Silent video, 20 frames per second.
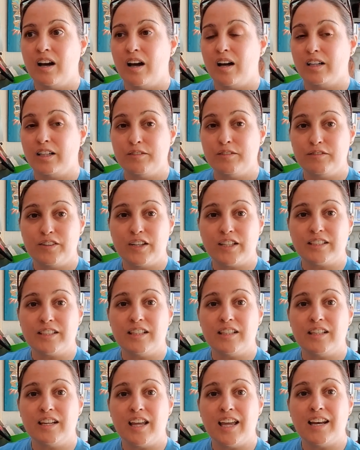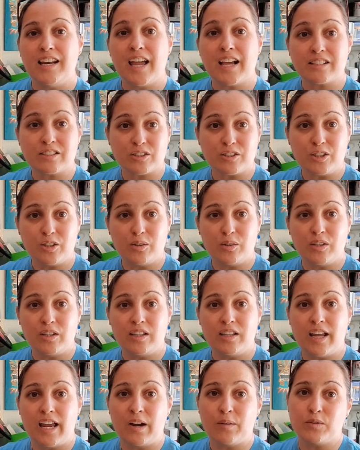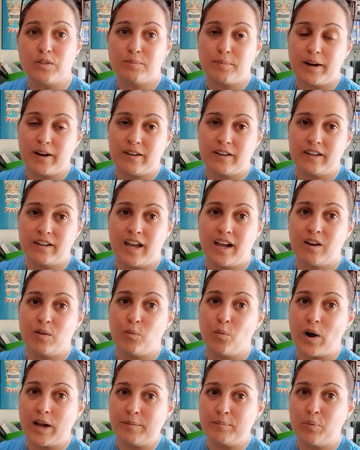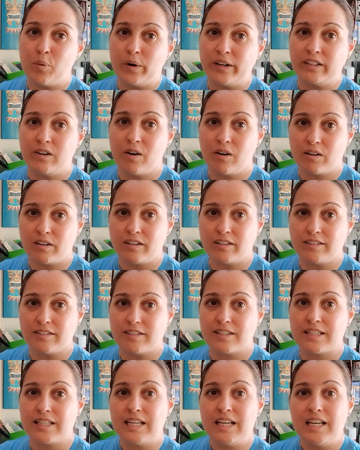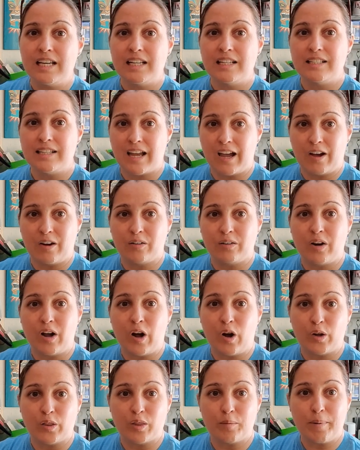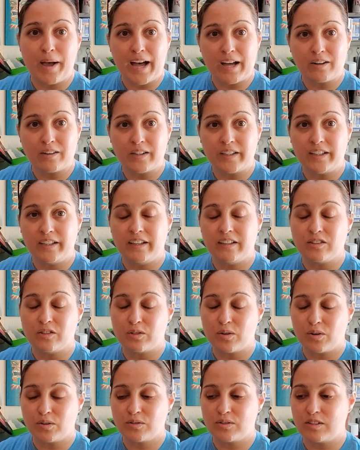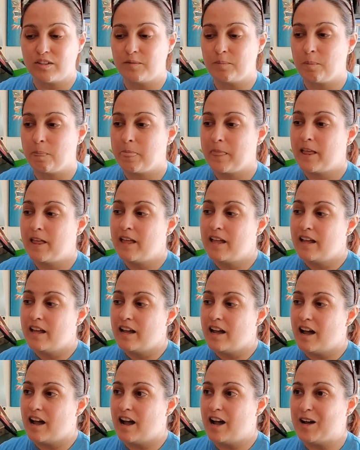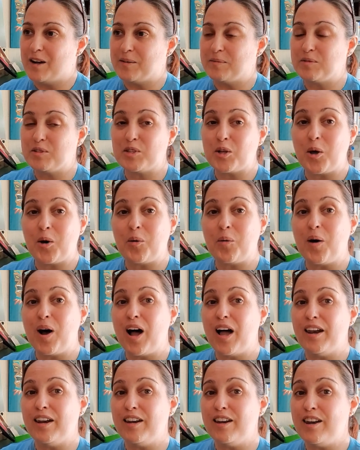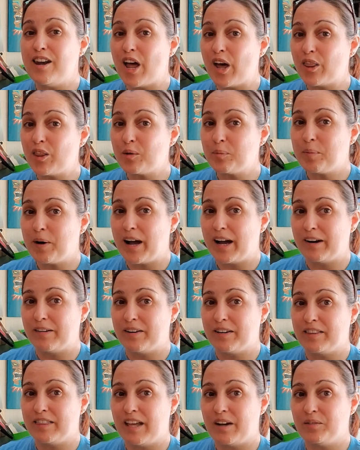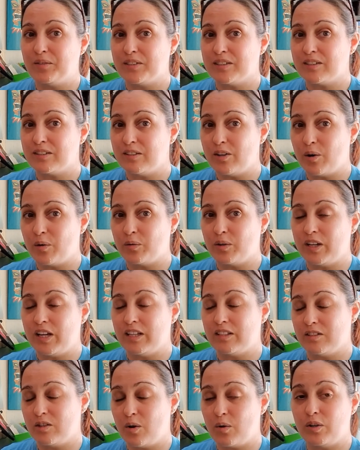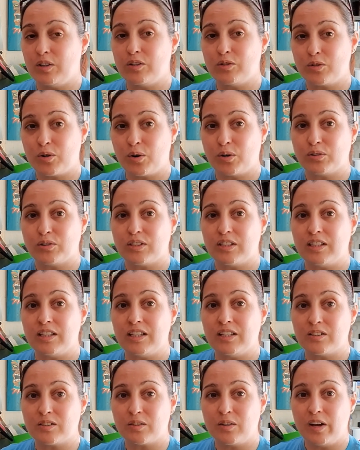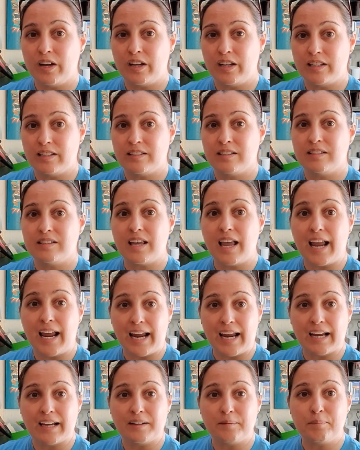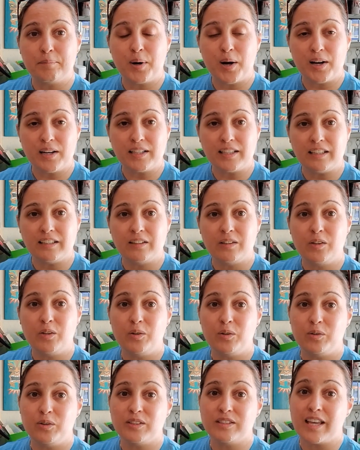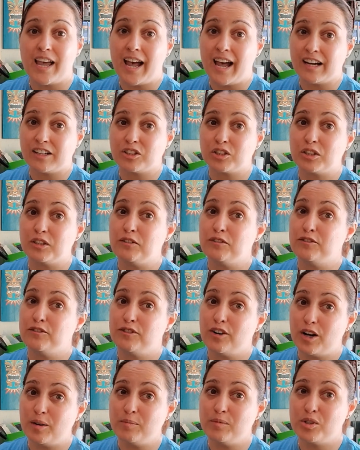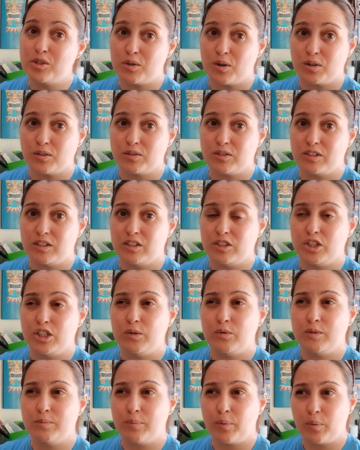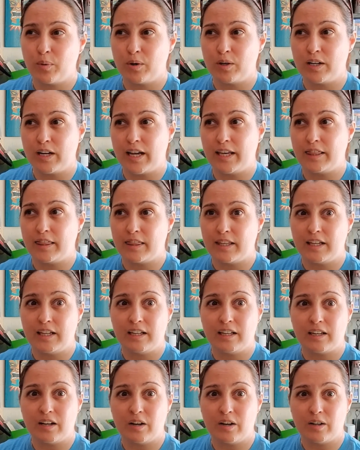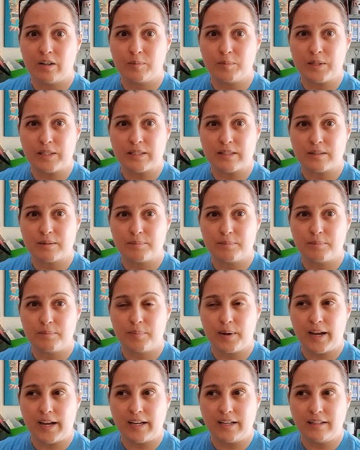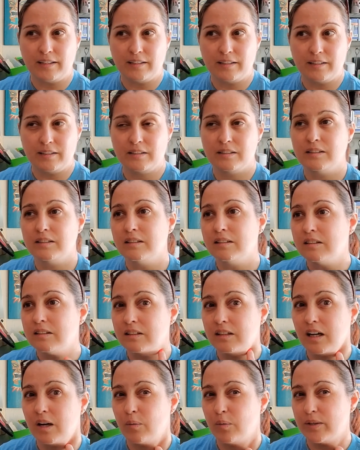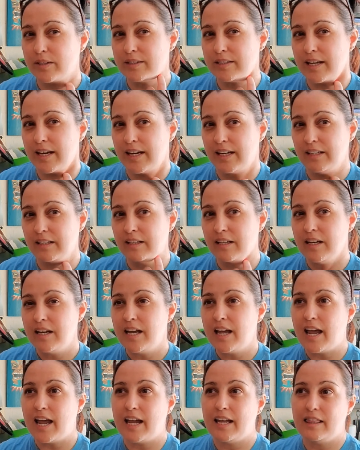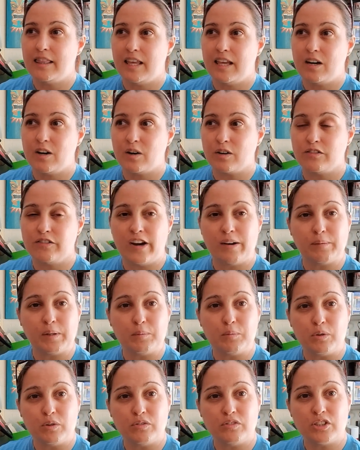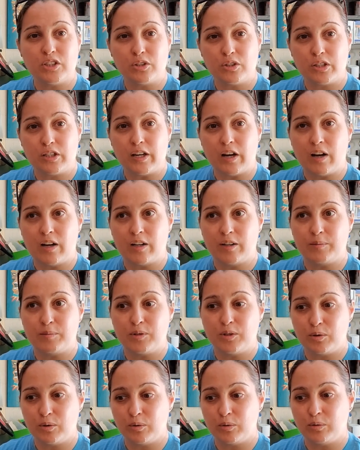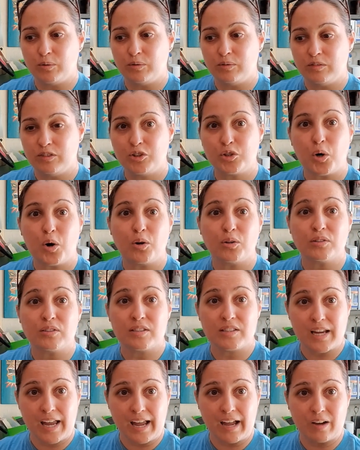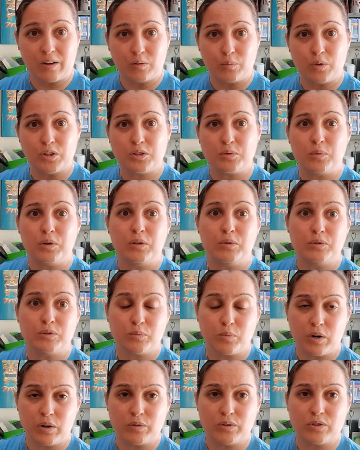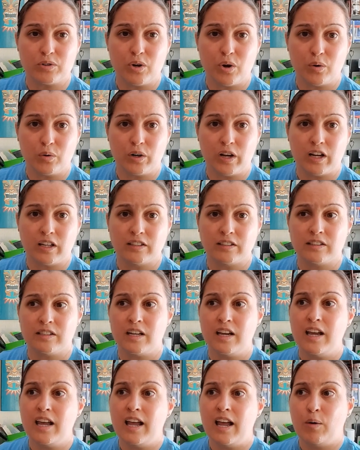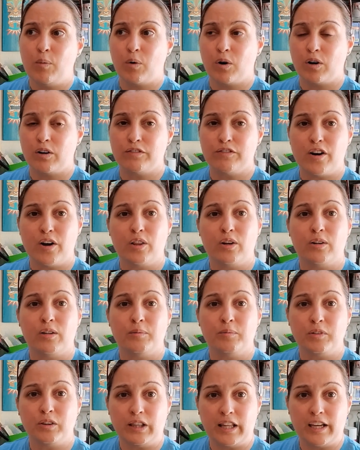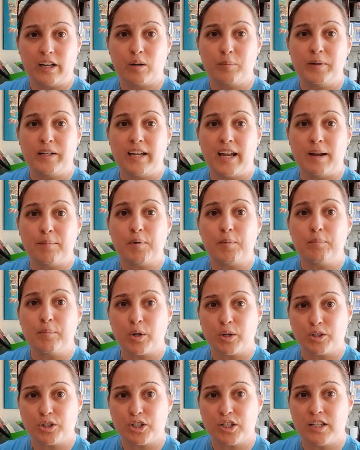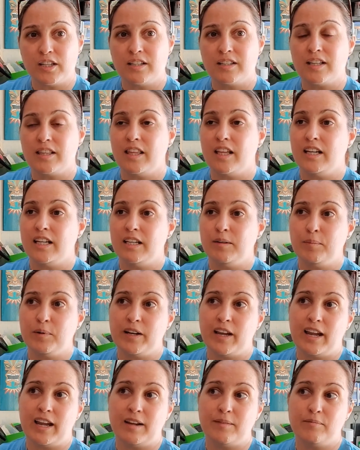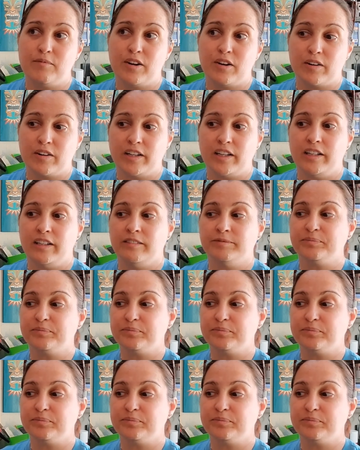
convicted and executed, and was buried at White Point Gardens down on the Battery in Charleston. So another pirate that is known in Charleston is Anne Bonny, who is actually from Charleston. She was born, I think, in Spain, I want to say, and then her family moved to Charlestown, which was what it was known as, where her father later became a merchant, and then he became very,